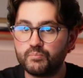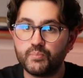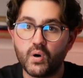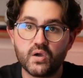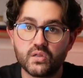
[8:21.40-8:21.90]

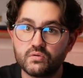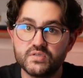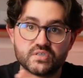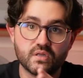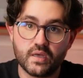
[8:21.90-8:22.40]
boiler
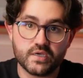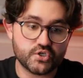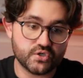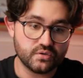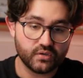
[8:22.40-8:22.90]

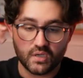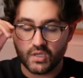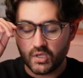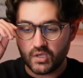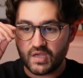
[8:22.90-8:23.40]
installation,
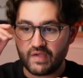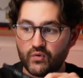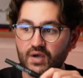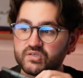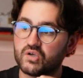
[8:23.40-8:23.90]
if
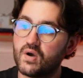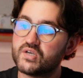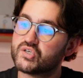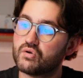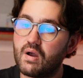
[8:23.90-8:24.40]
you ask a
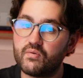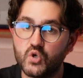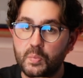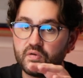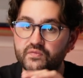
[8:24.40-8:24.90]
question around
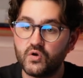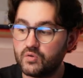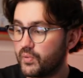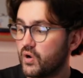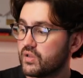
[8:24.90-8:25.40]
your
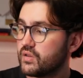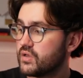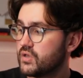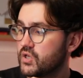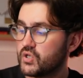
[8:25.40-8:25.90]
preferred
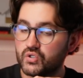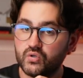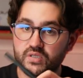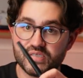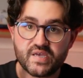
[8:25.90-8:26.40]
boiler,
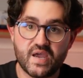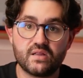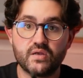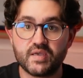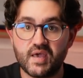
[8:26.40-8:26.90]
you can
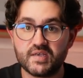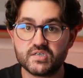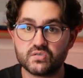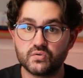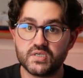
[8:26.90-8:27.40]
tailor case
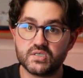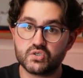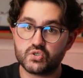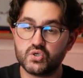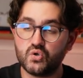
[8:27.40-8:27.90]
studies
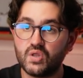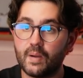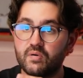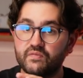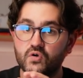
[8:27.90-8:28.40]
to
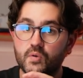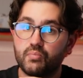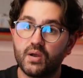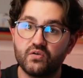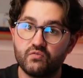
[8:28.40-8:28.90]
that preferred
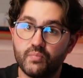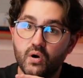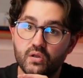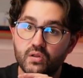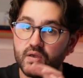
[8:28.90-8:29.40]
brand of
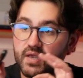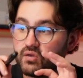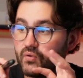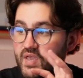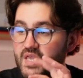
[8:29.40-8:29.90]
boiler in
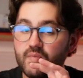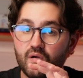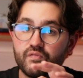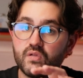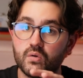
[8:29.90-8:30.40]
your
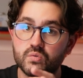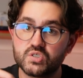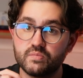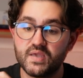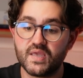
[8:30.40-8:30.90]
email flows
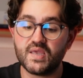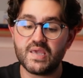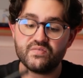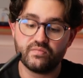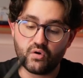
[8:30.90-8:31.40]
to make it
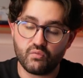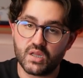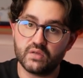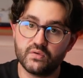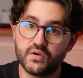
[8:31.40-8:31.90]
even more
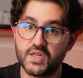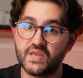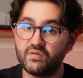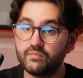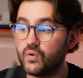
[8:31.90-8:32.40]
relevant and
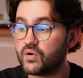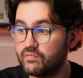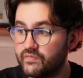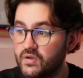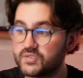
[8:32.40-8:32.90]
even more
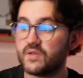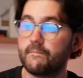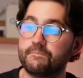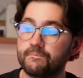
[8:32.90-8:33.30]
converting.